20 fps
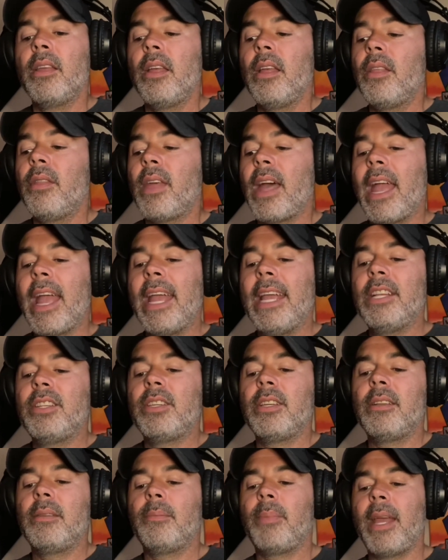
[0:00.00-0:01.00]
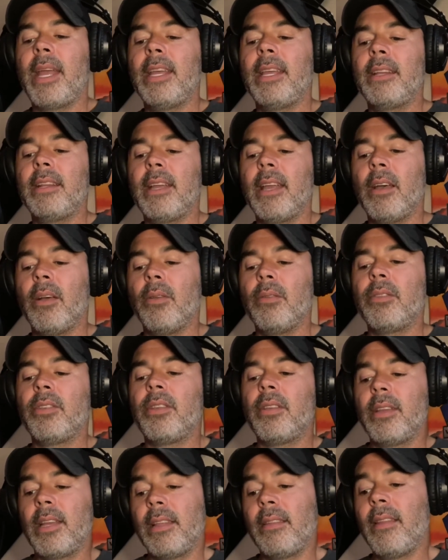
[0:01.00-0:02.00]
The ancient pagan Celts
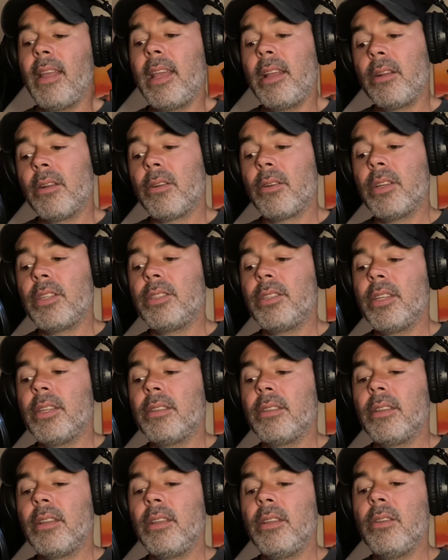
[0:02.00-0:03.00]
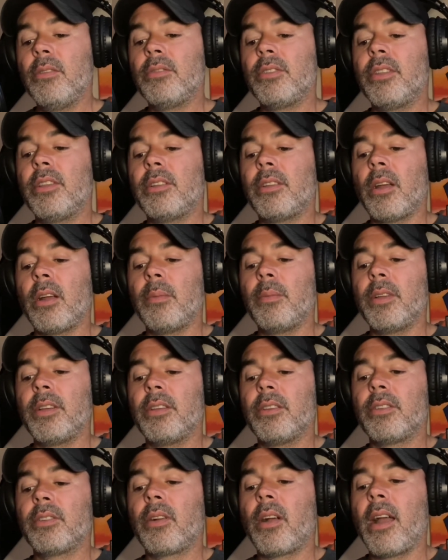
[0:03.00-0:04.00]
and later Christians used the term to
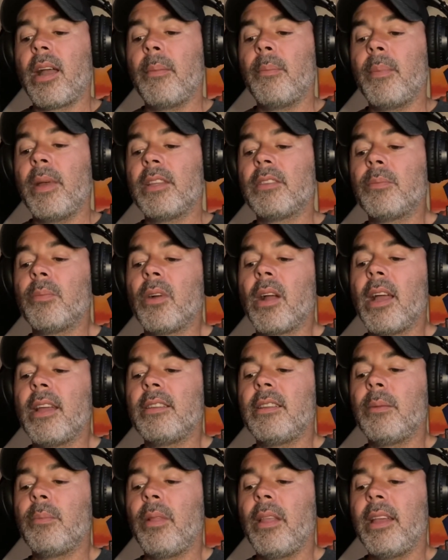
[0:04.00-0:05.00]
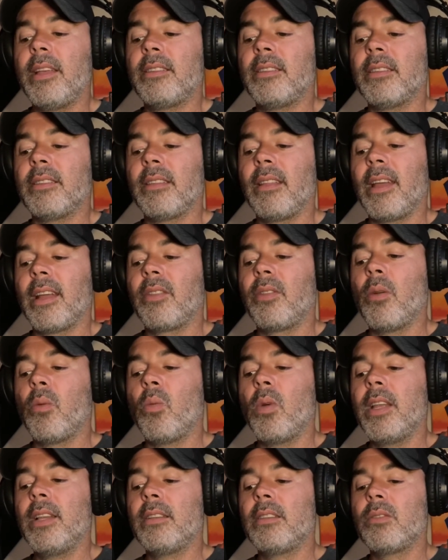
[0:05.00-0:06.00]
describe mesmerizing places like the
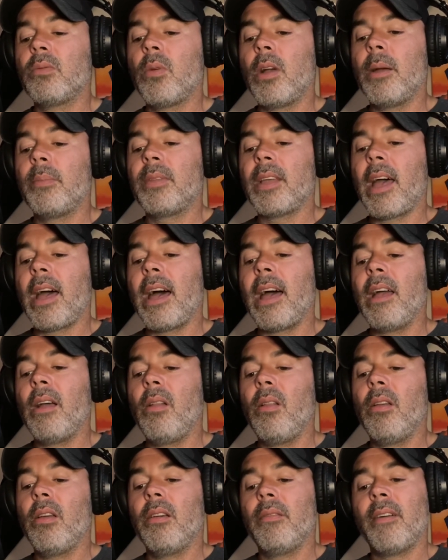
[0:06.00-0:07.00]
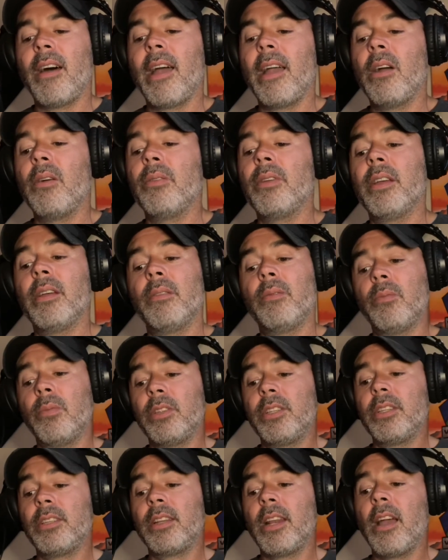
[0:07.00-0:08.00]
wind-swept Isle of Iona,
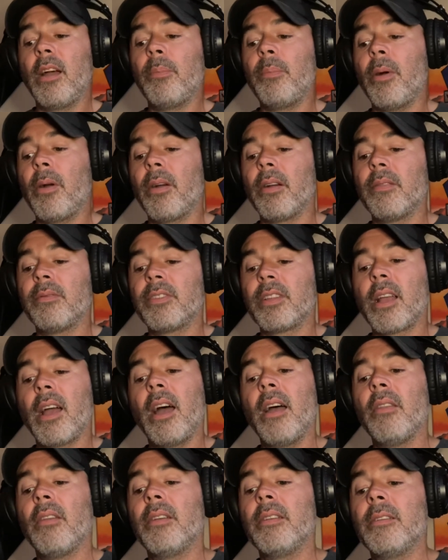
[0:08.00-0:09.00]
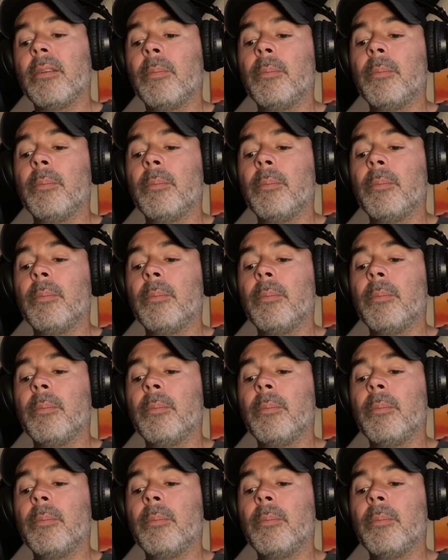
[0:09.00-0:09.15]
which is now part of Scotland.